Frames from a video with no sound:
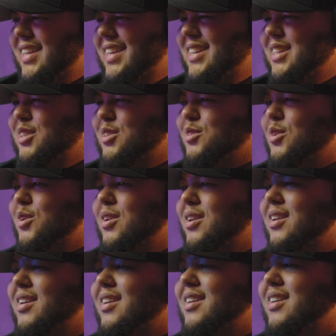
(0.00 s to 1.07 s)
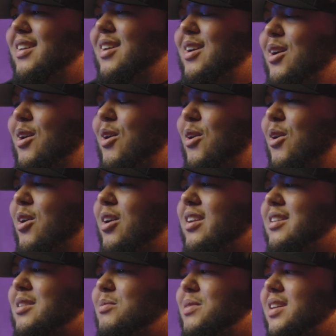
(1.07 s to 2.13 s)
it is hard
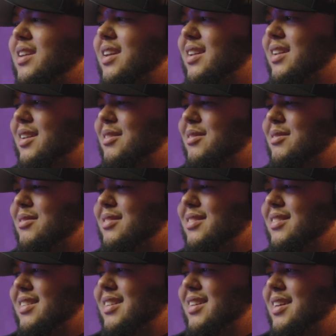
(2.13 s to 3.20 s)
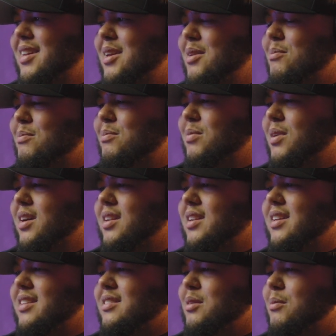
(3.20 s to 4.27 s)
in the beginning, but
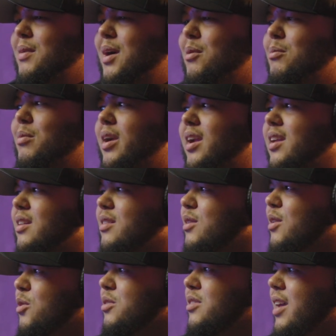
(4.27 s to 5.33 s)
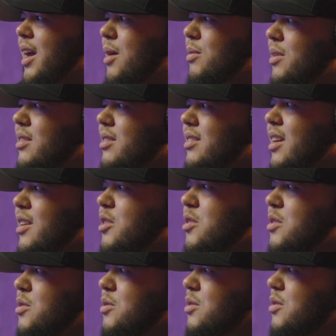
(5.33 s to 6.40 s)
it's about breaking those habits that
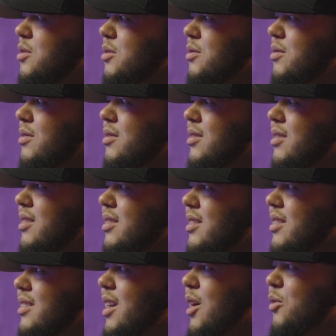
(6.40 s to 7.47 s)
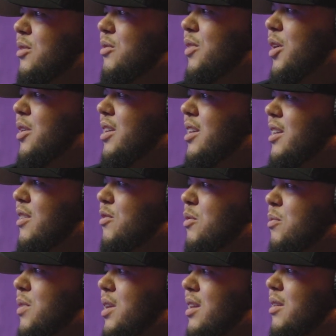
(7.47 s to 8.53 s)
you're used to. That was very key
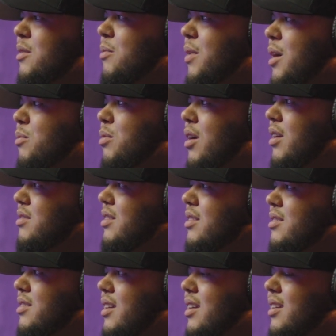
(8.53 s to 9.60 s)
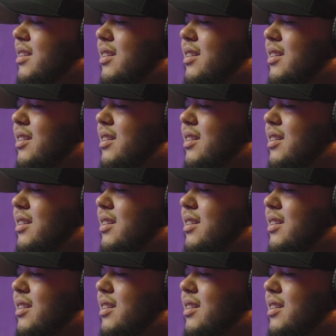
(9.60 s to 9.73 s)
for me in my process. Like,